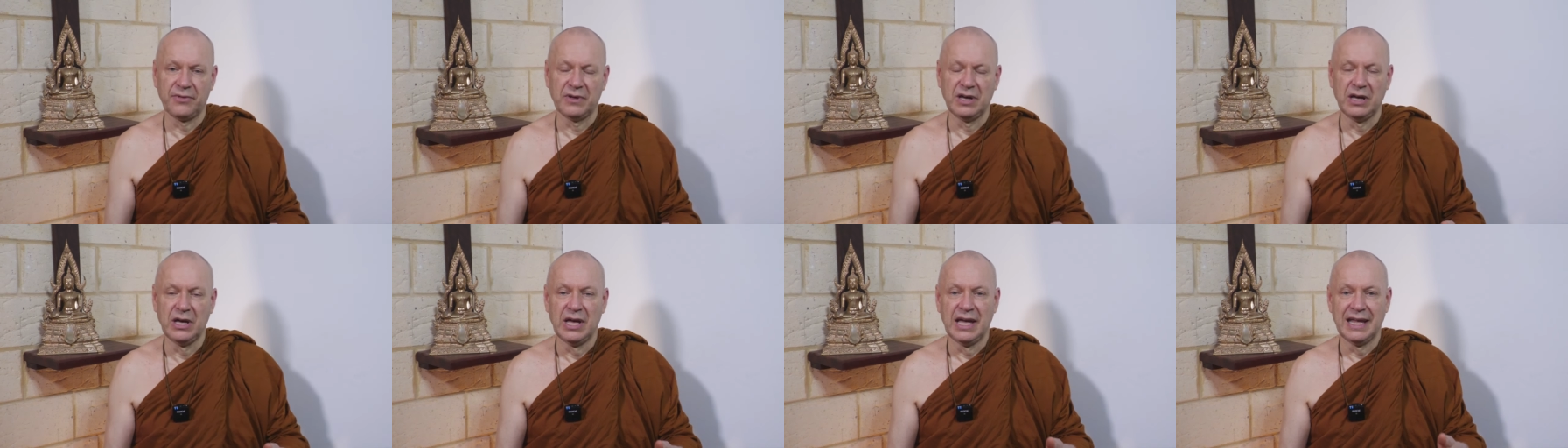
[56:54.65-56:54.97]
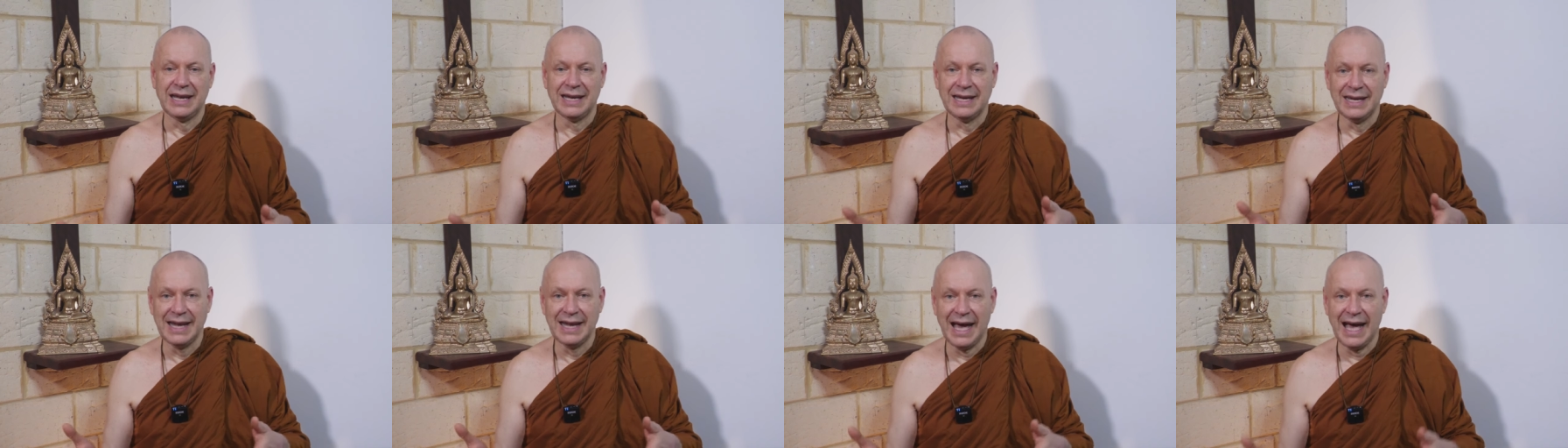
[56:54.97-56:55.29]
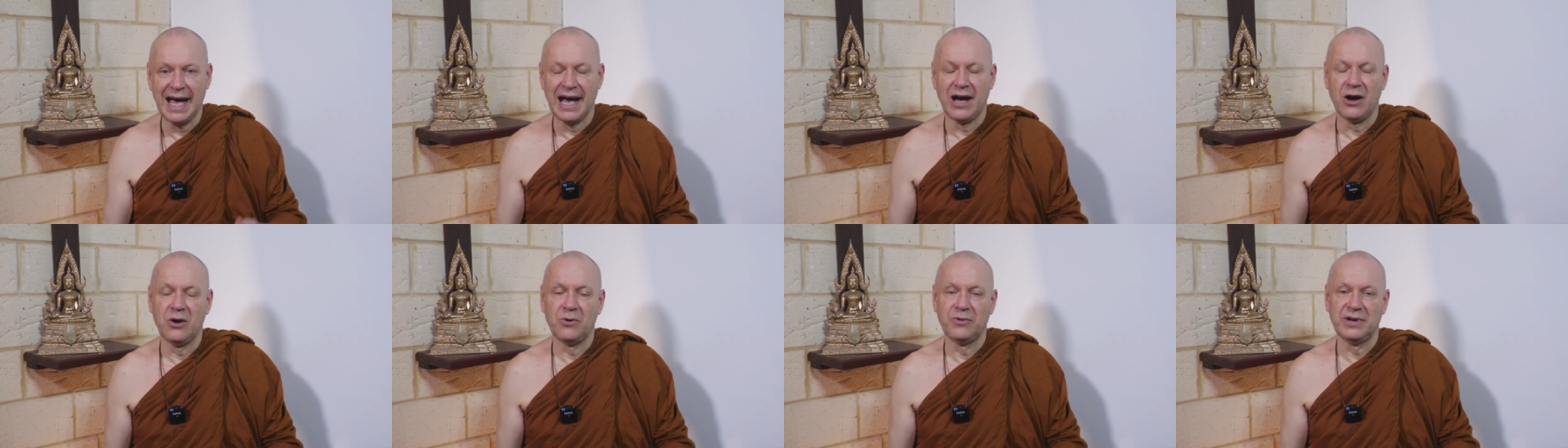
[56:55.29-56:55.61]
Uh,
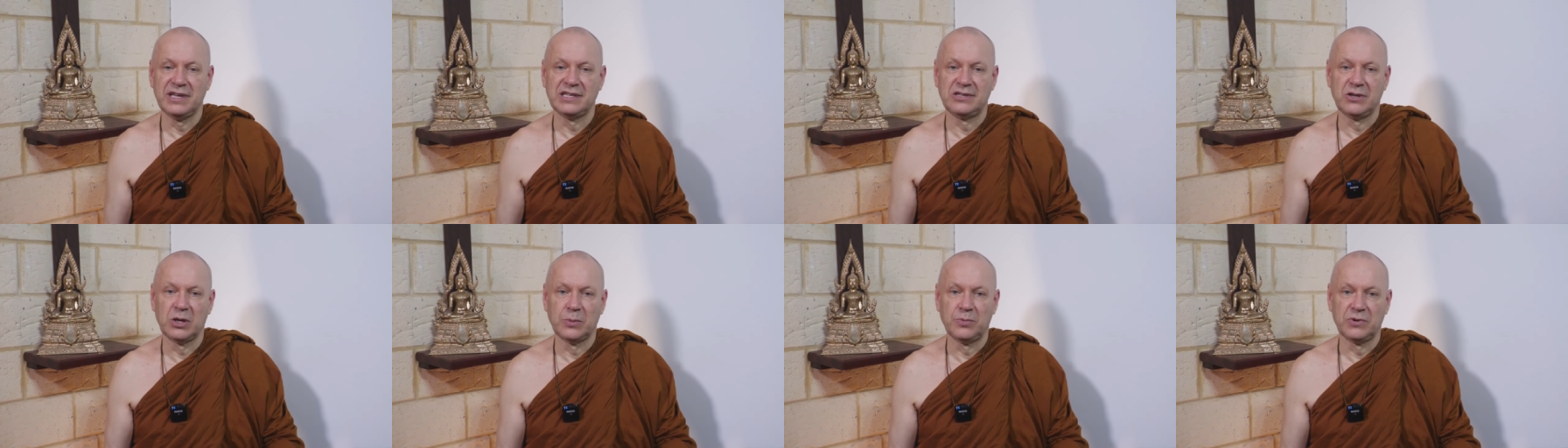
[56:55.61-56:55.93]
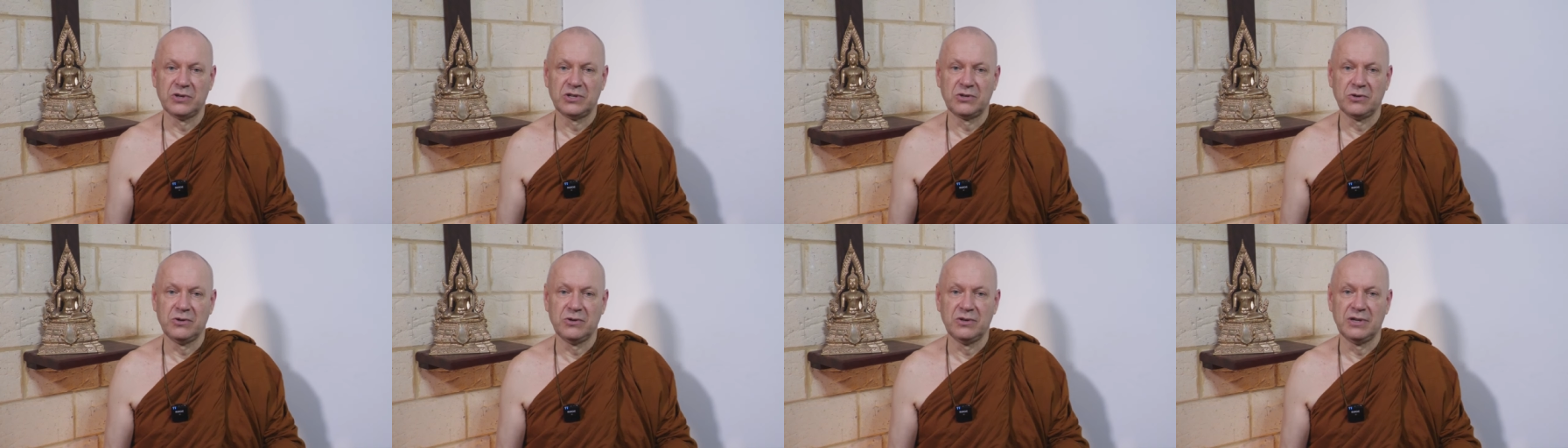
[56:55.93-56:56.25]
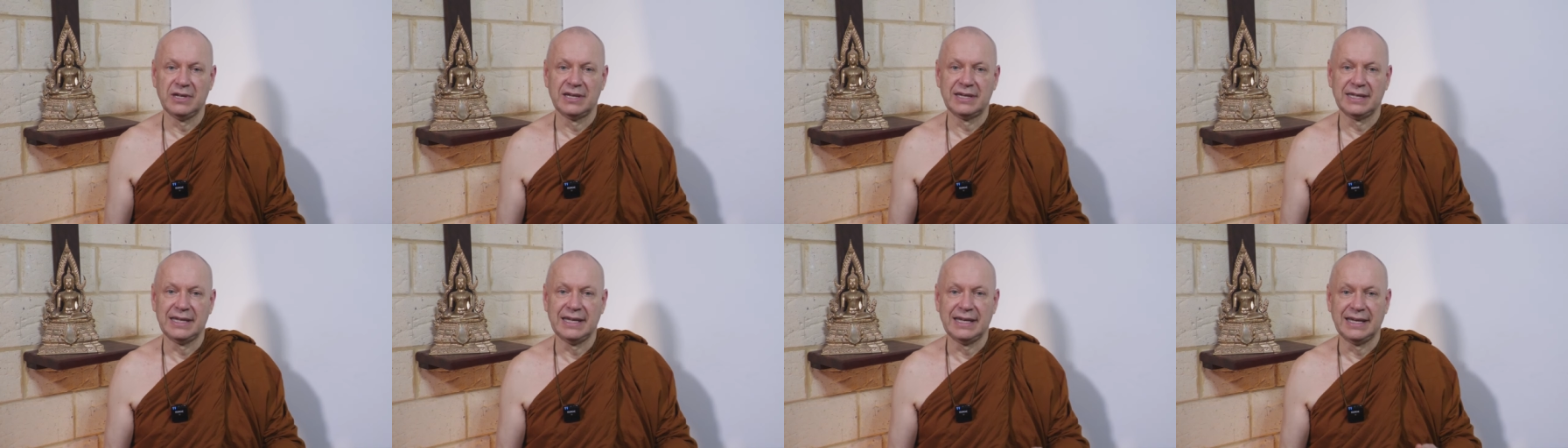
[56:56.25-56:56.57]
now is the
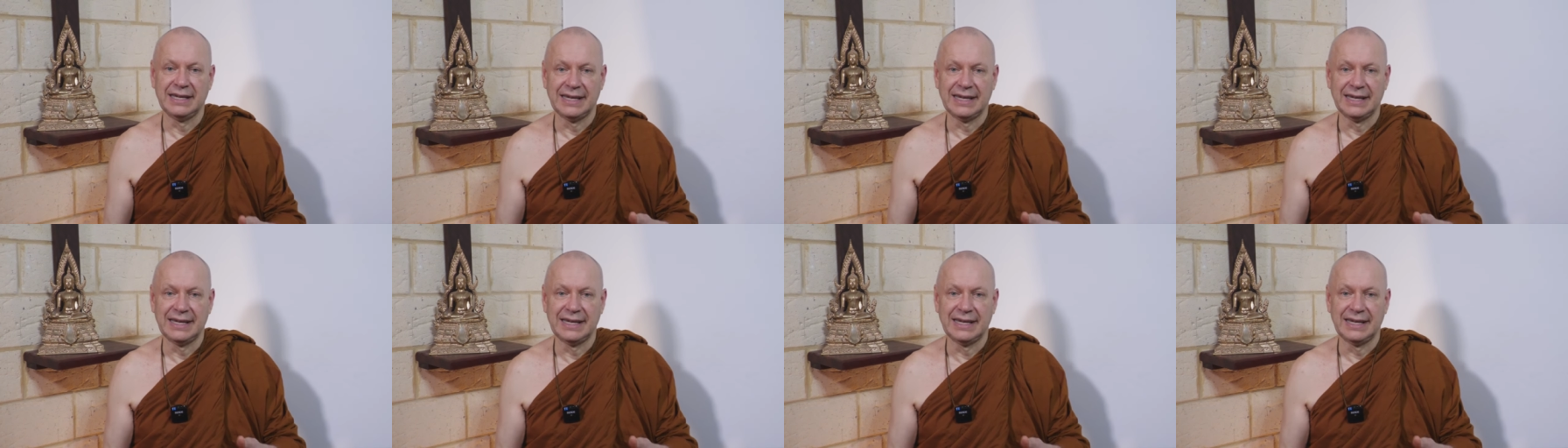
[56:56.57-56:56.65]
opportunity.